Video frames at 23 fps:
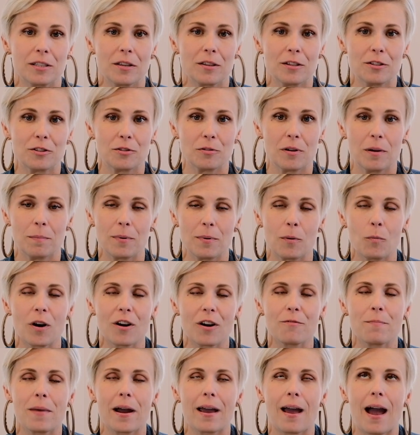on the Strip, but one of
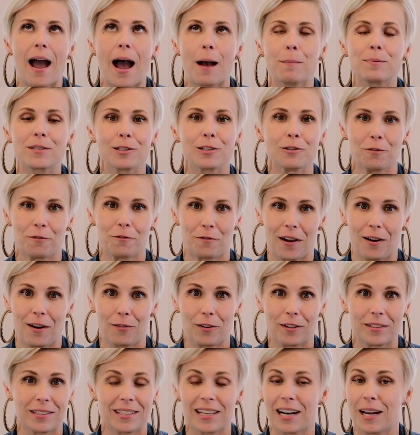my absolute
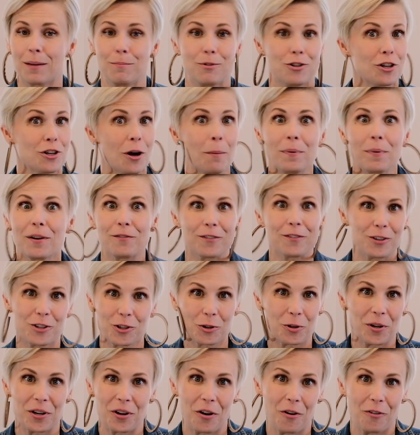favorites that I'm jumping for
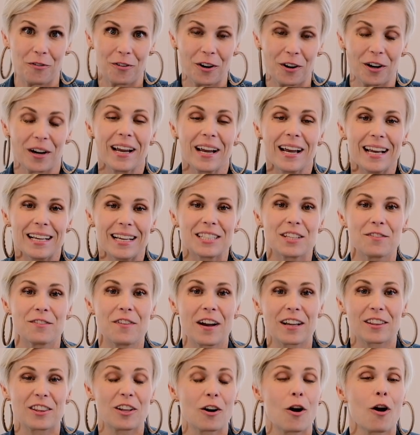joy over is the
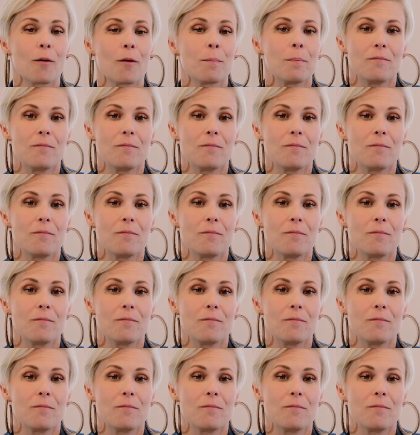fact that our